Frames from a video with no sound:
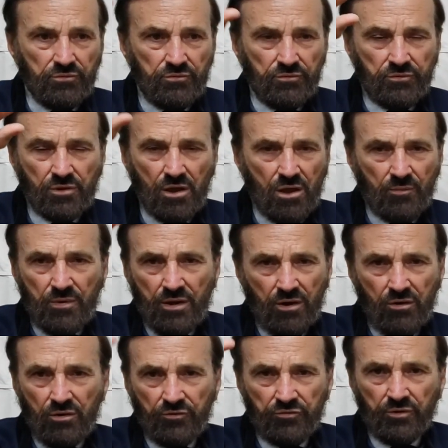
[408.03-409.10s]
Tom
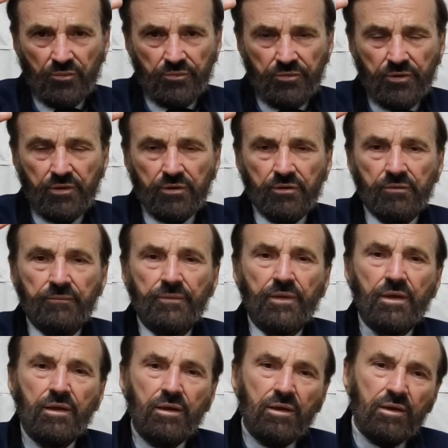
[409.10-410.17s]
Harris up there.
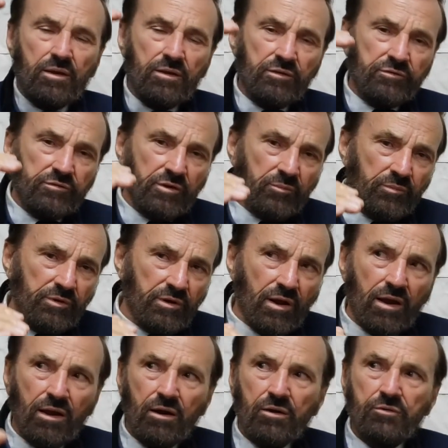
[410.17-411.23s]
He sent me to
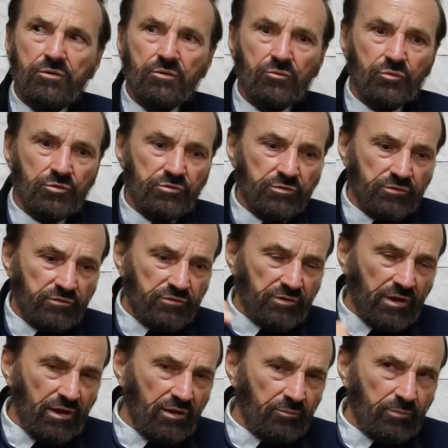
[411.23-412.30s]
Ironton, which is
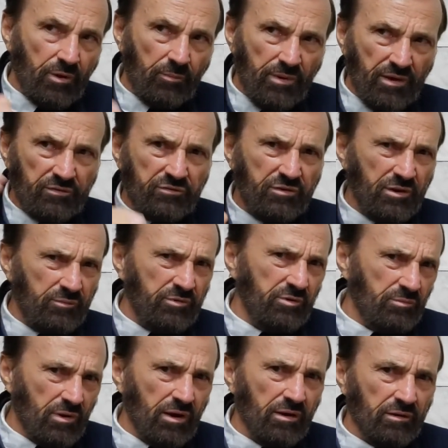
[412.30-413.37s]
south, about 70
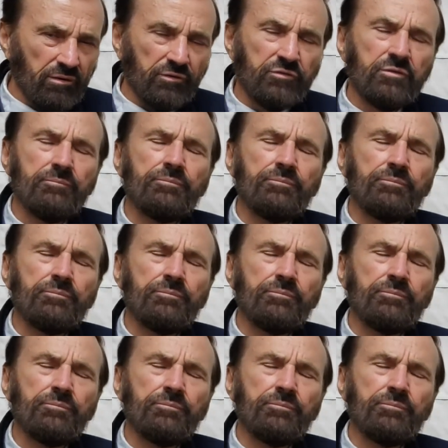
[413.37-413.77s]
miles